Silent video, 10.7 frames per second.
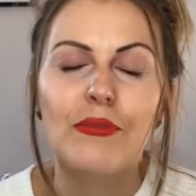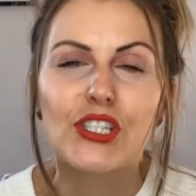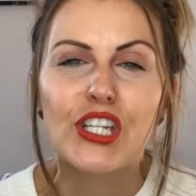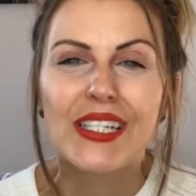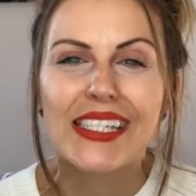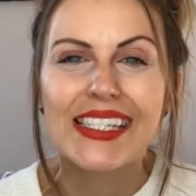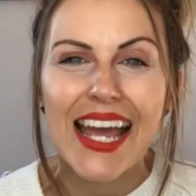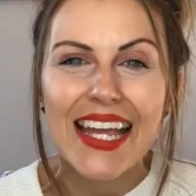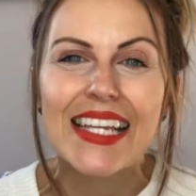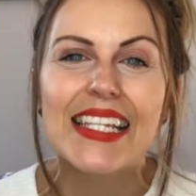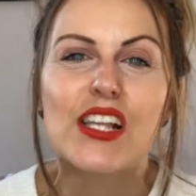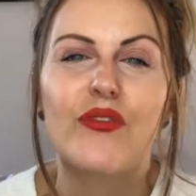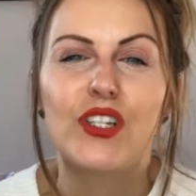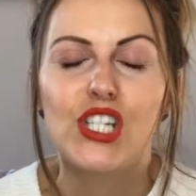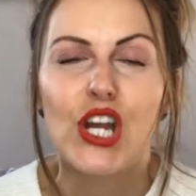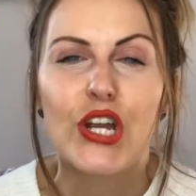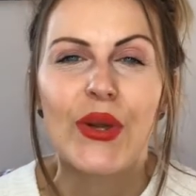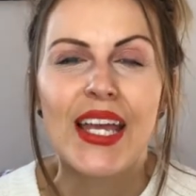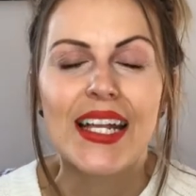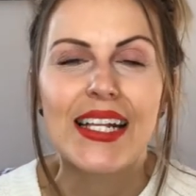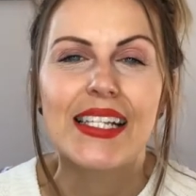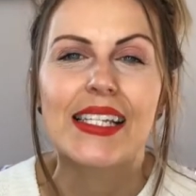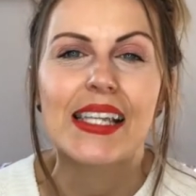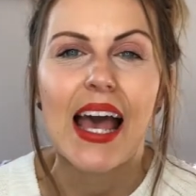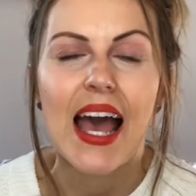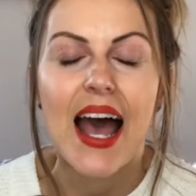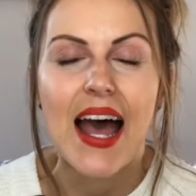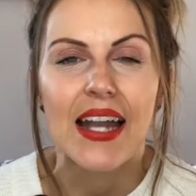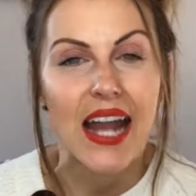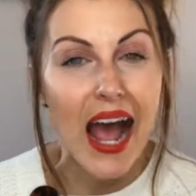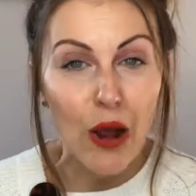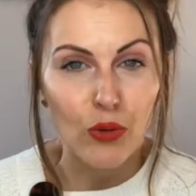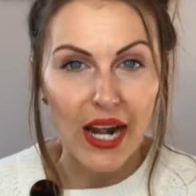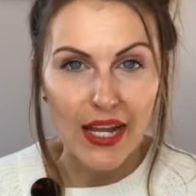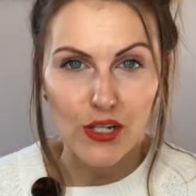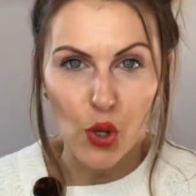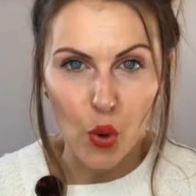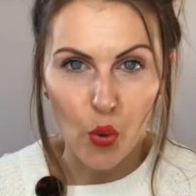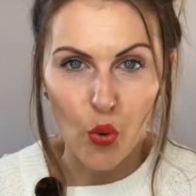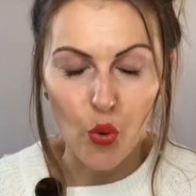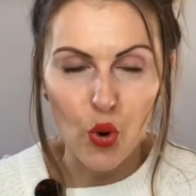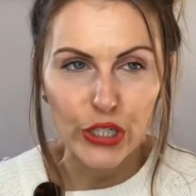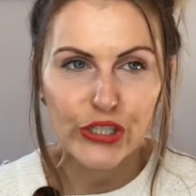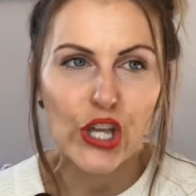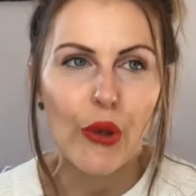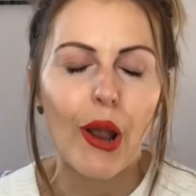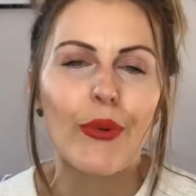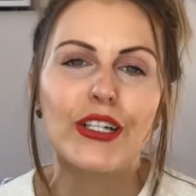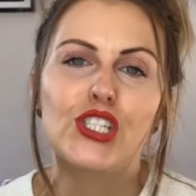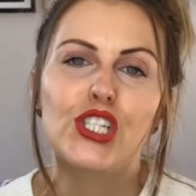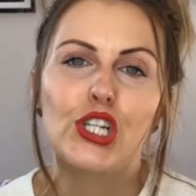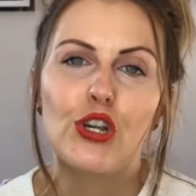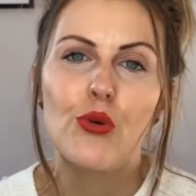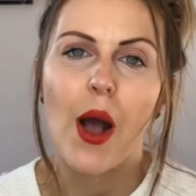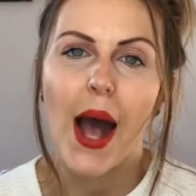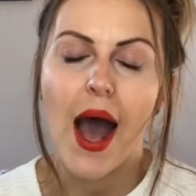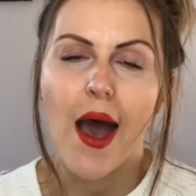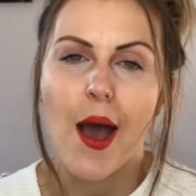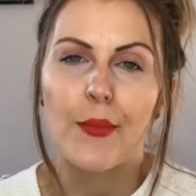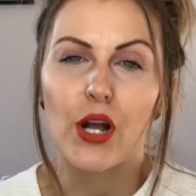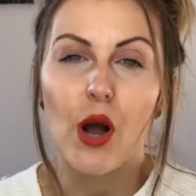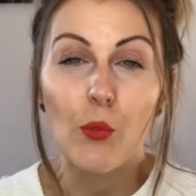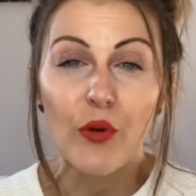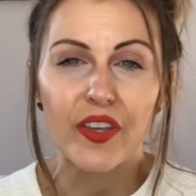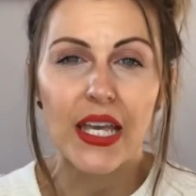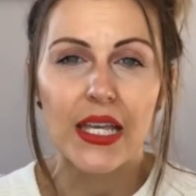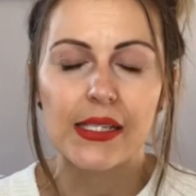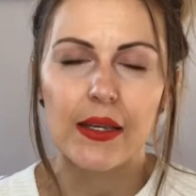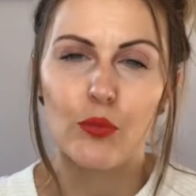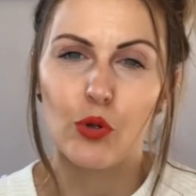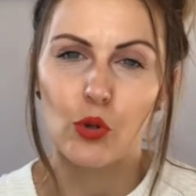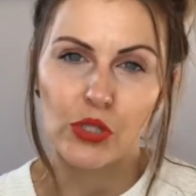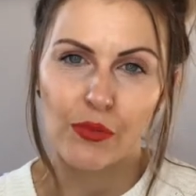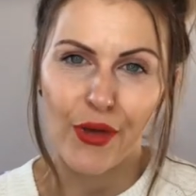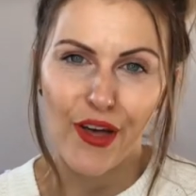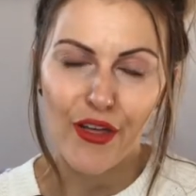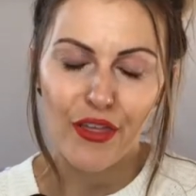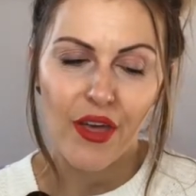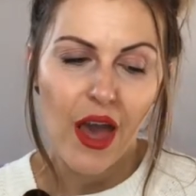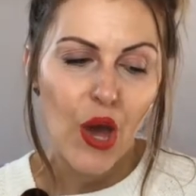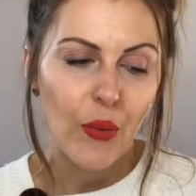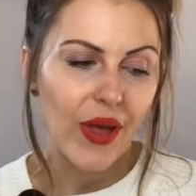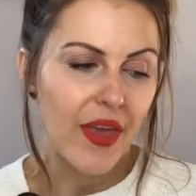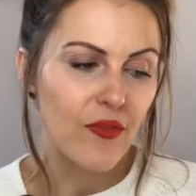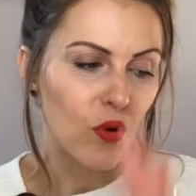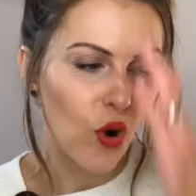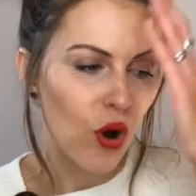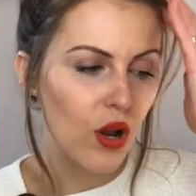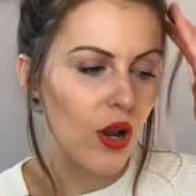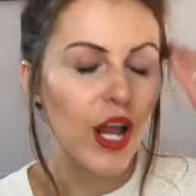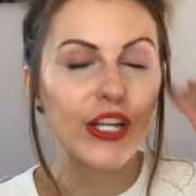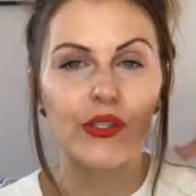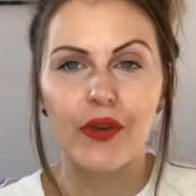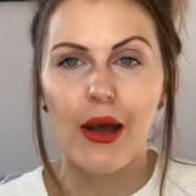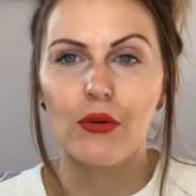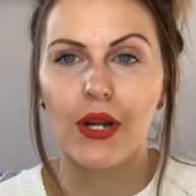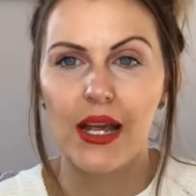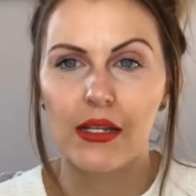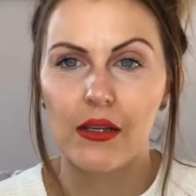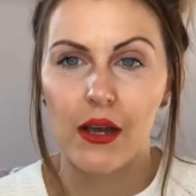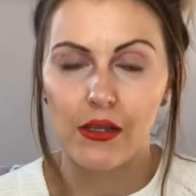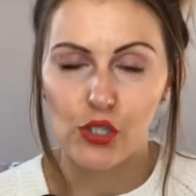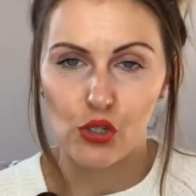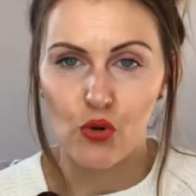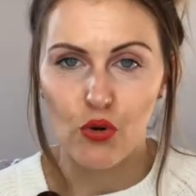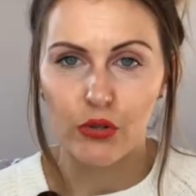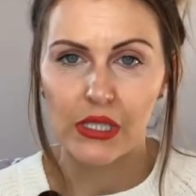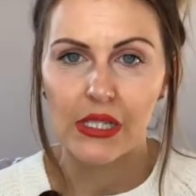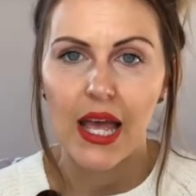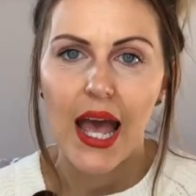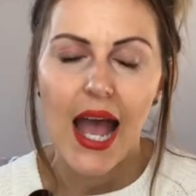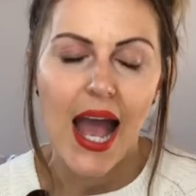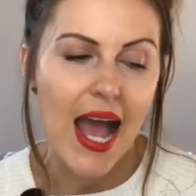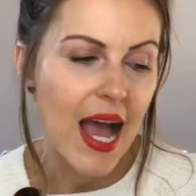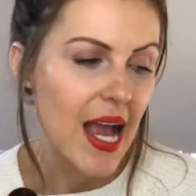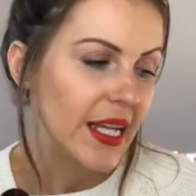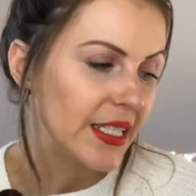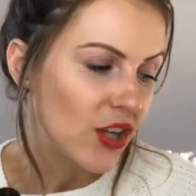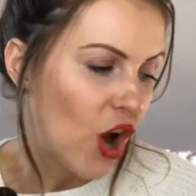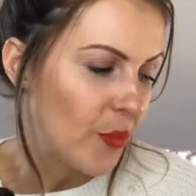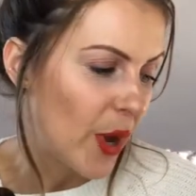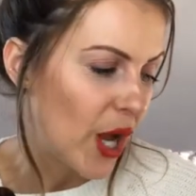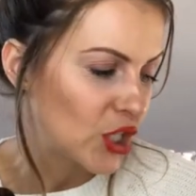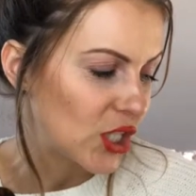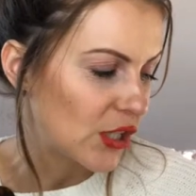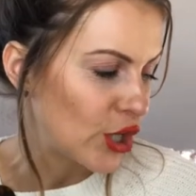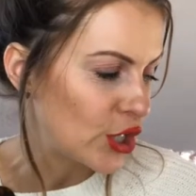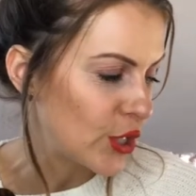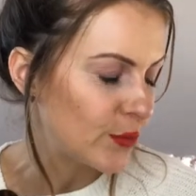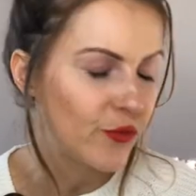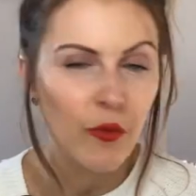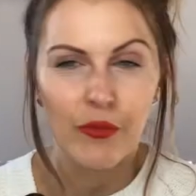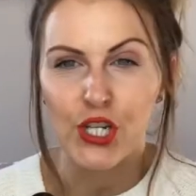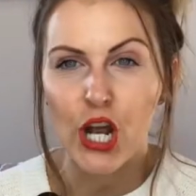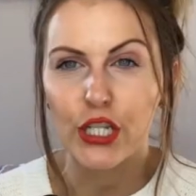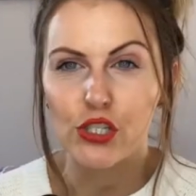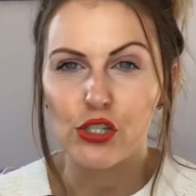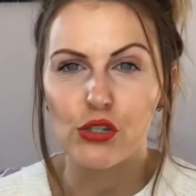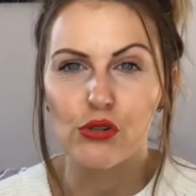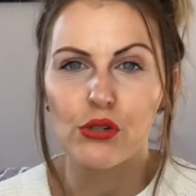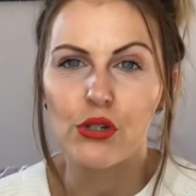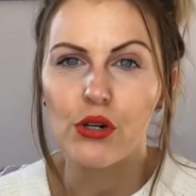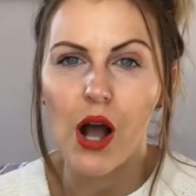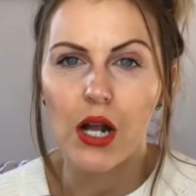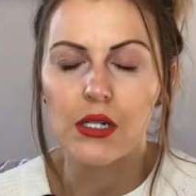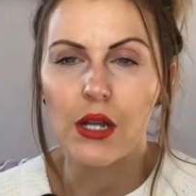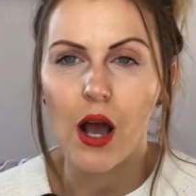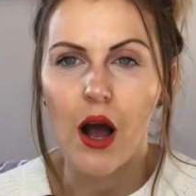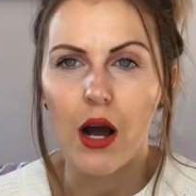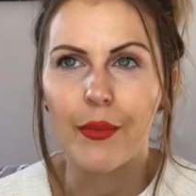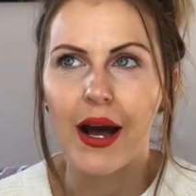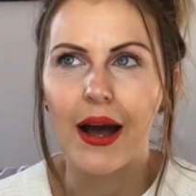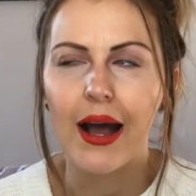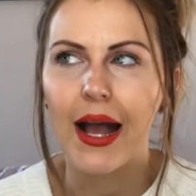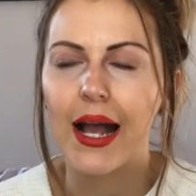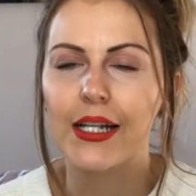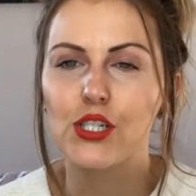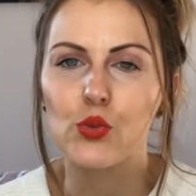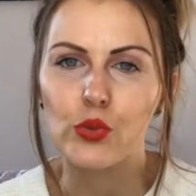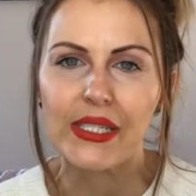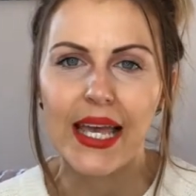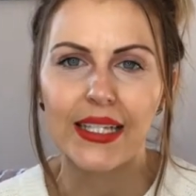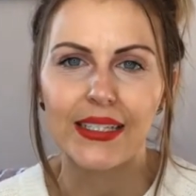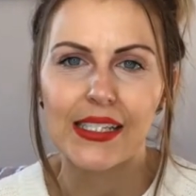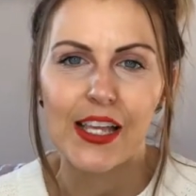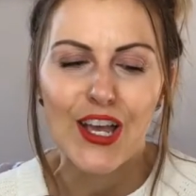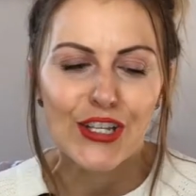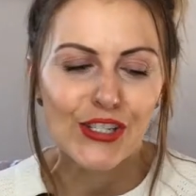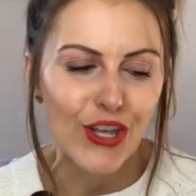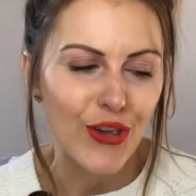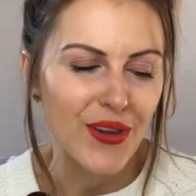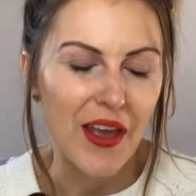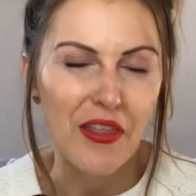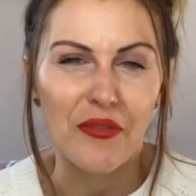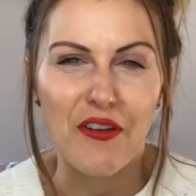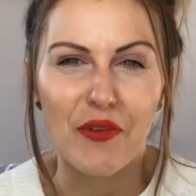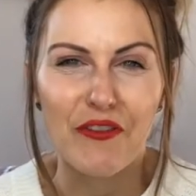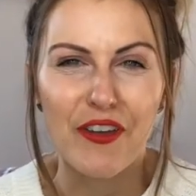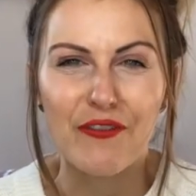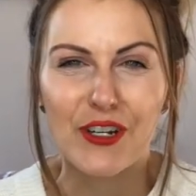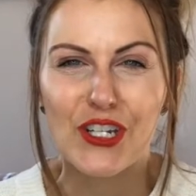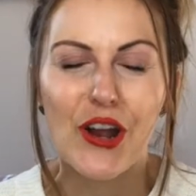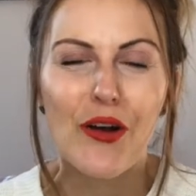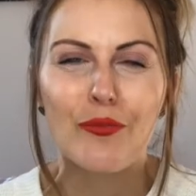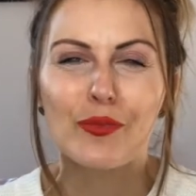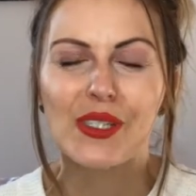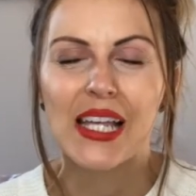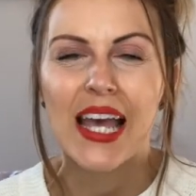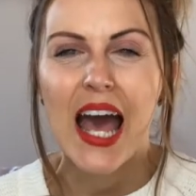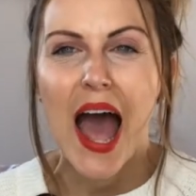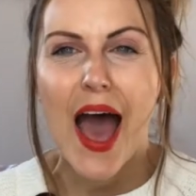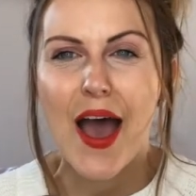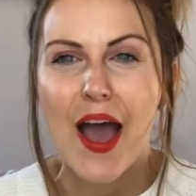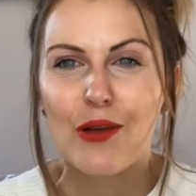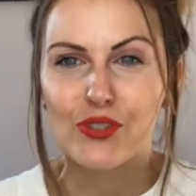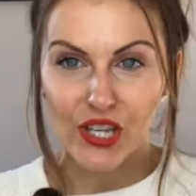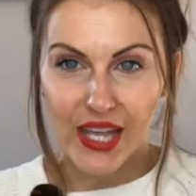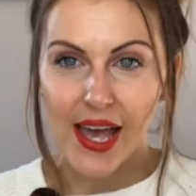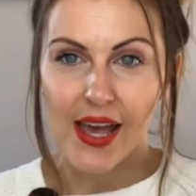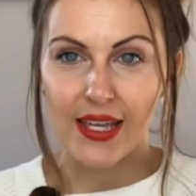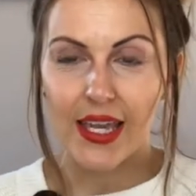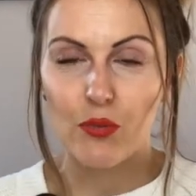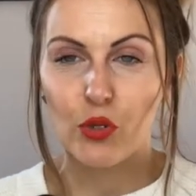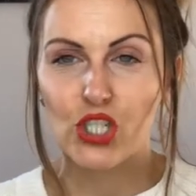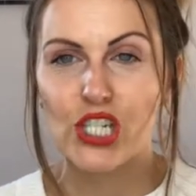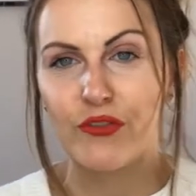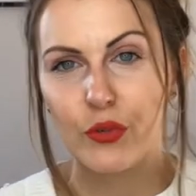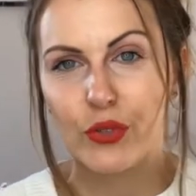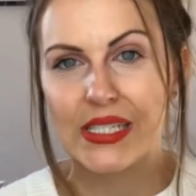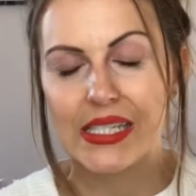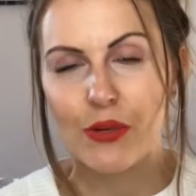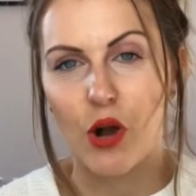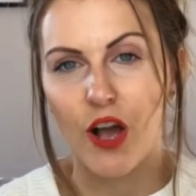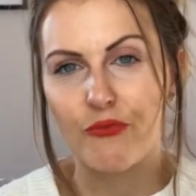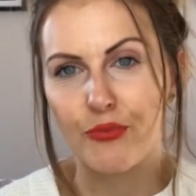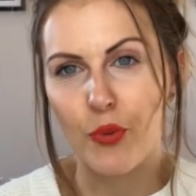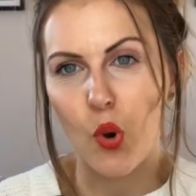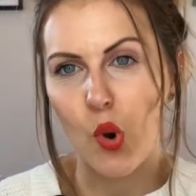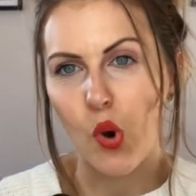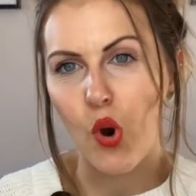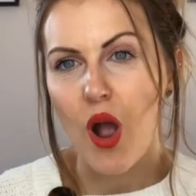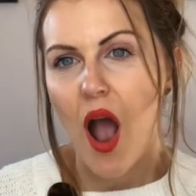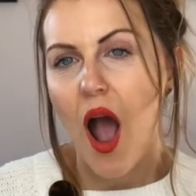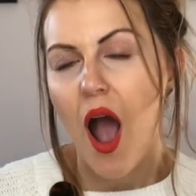So today's video is an outlet haul. So I went to Gunwharf Quays in Portsmouth where they've got loads of outlet stores, and I purchased items from the Nike store, Under Armour and All Saints. So yeah, three of my favourite shops. So yeah, keep watching if you want to see what I bought.